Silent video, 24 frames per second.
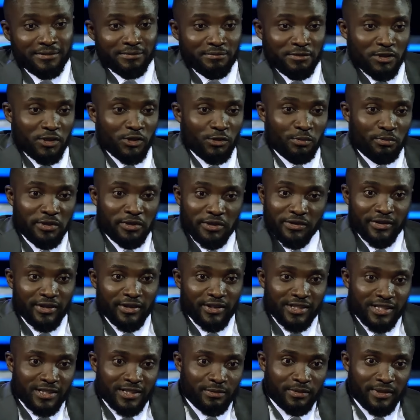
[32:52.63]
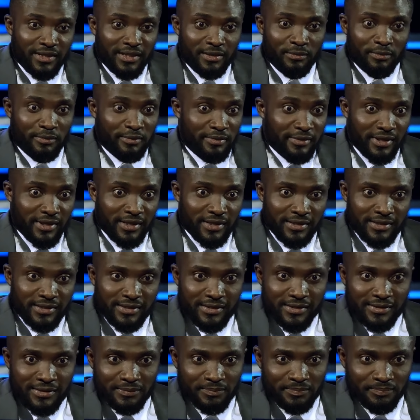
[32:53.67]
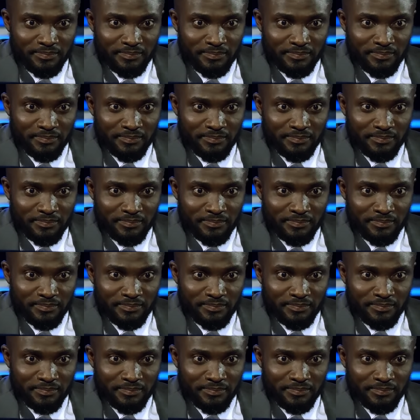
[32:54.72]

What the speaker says: Superior is playing pranks.